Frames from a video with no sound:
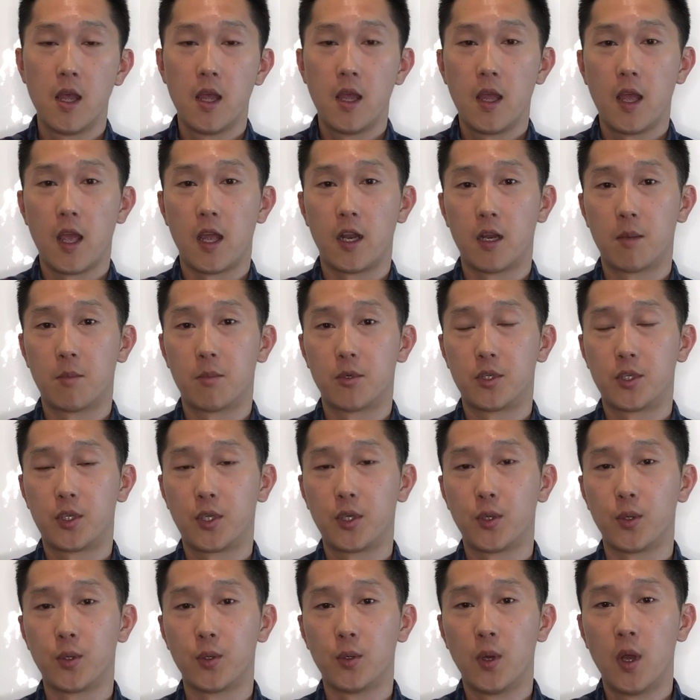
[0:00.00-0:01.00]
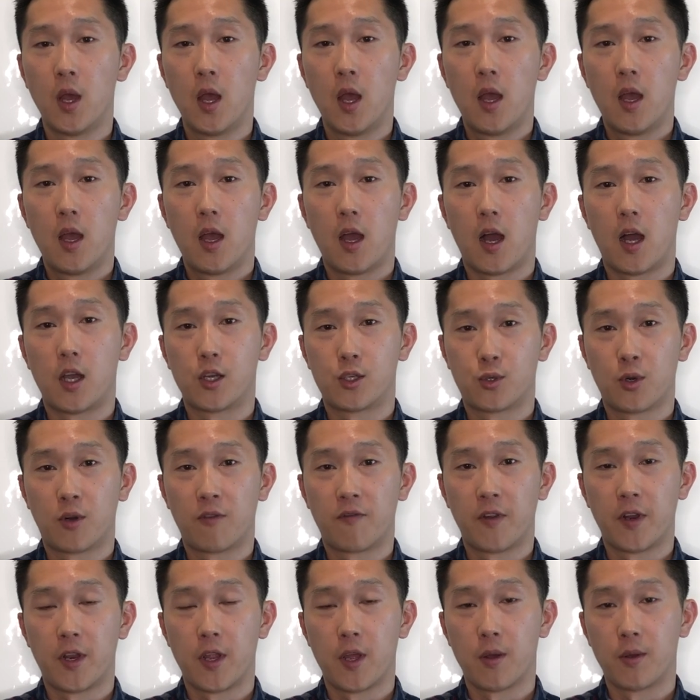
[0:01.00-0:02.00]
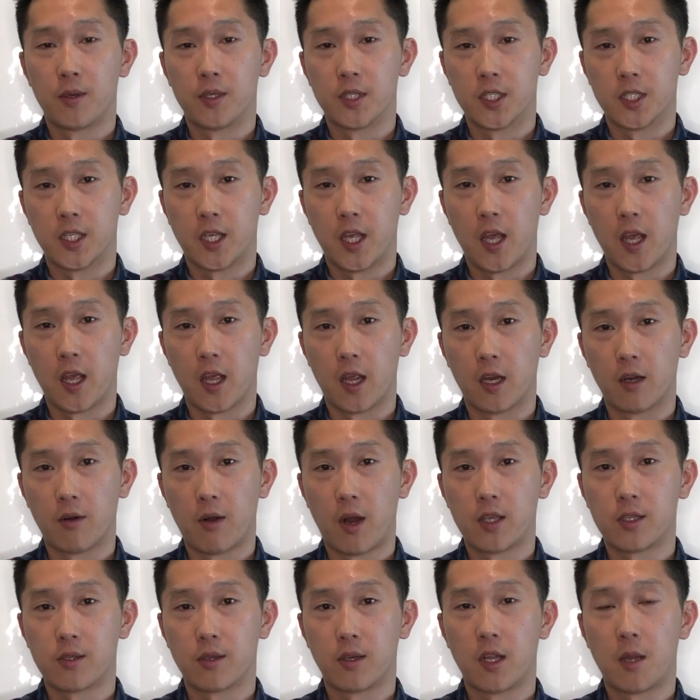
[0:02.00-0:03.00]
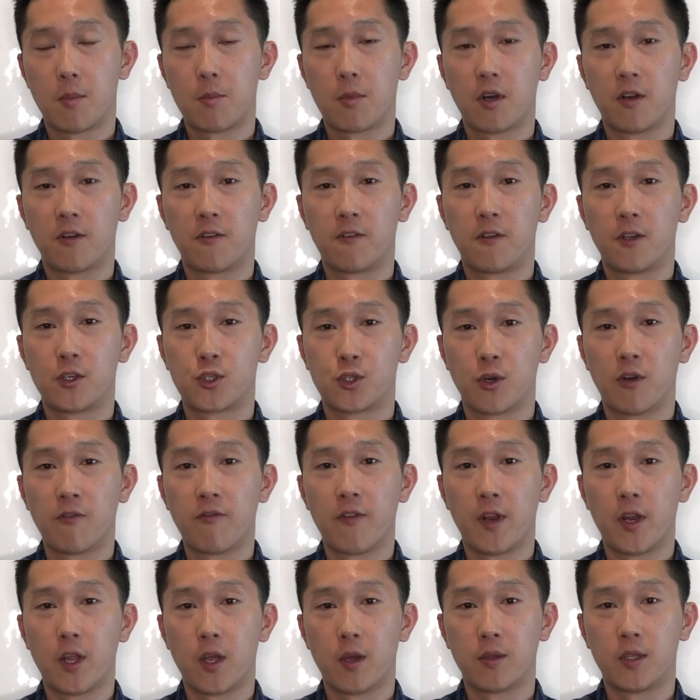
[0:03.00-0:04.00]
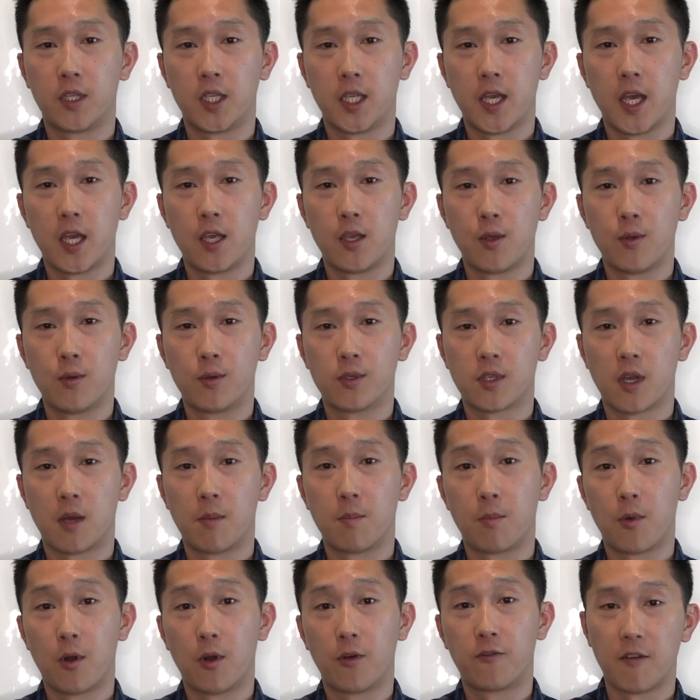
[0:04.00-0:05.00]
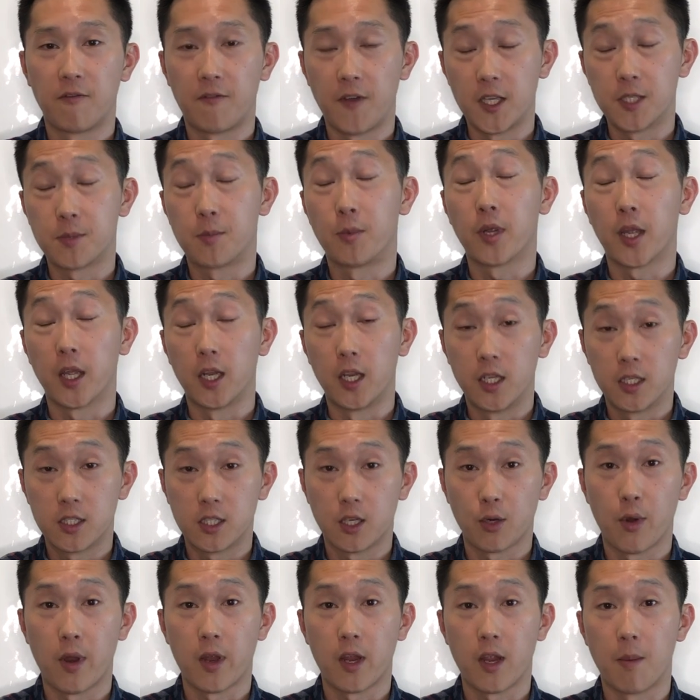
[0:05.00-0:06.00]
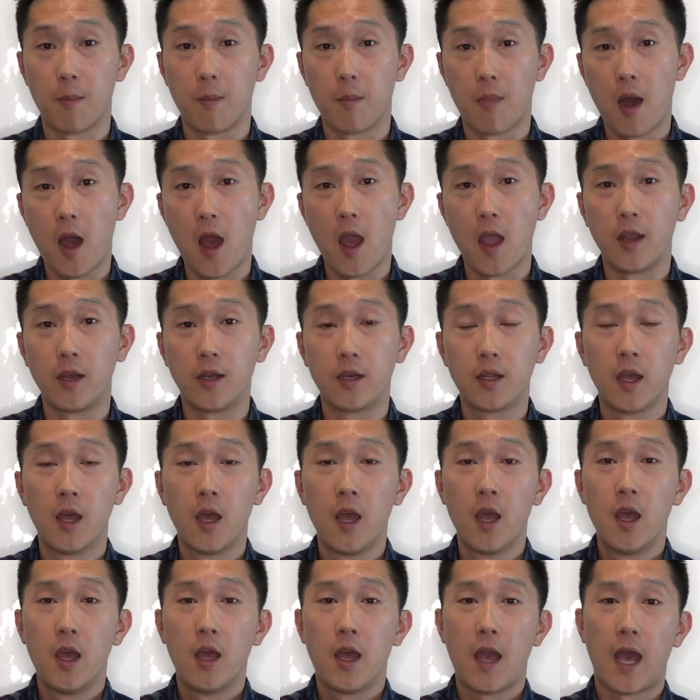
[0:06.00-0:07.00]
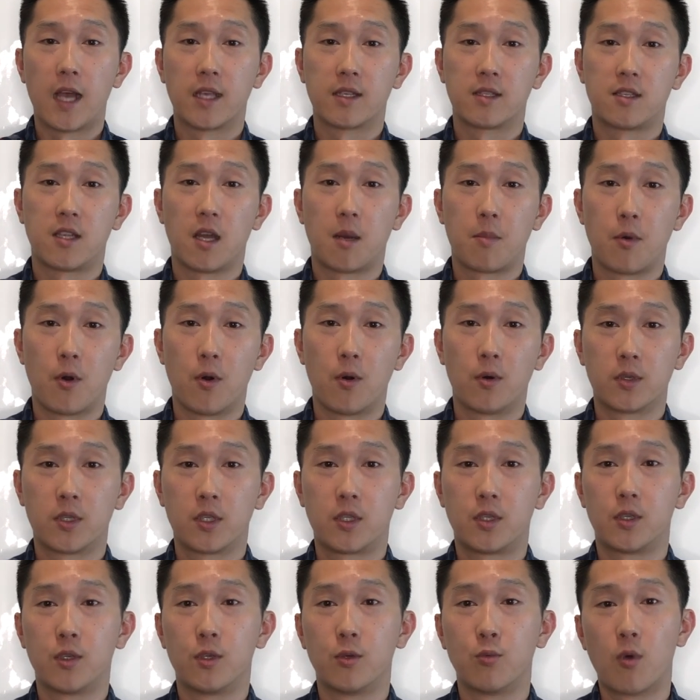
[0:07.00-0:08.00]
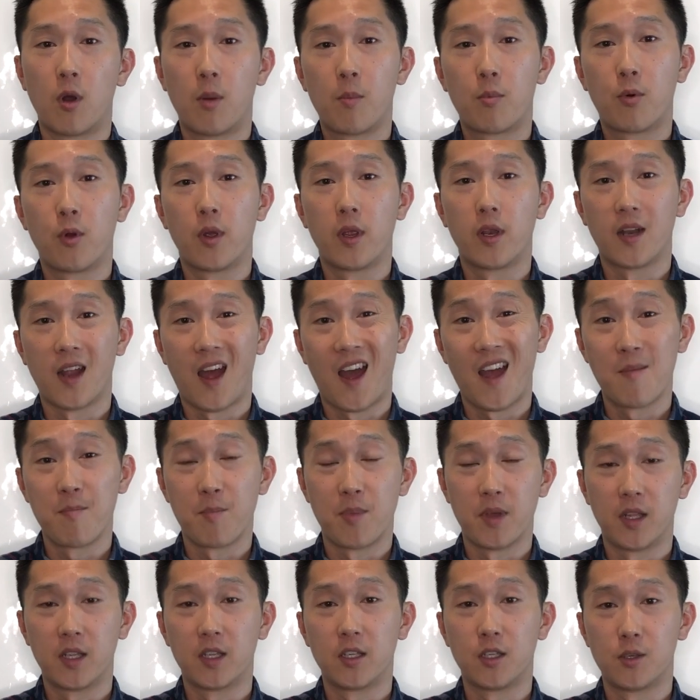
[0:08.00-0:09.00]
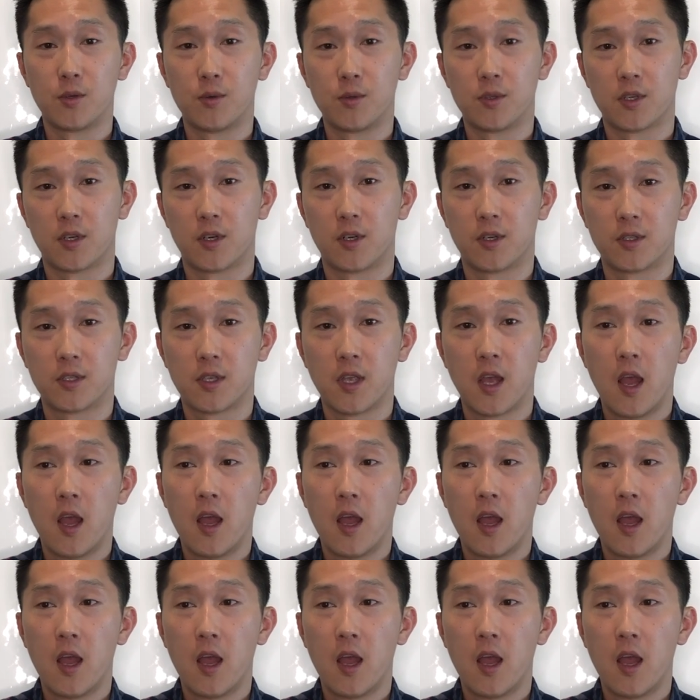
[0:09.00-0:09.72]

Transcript: And number 2, short video is king, right? So the number of short video DAUs on both Facebook and Instagram combined has doubled to 1.9 billion users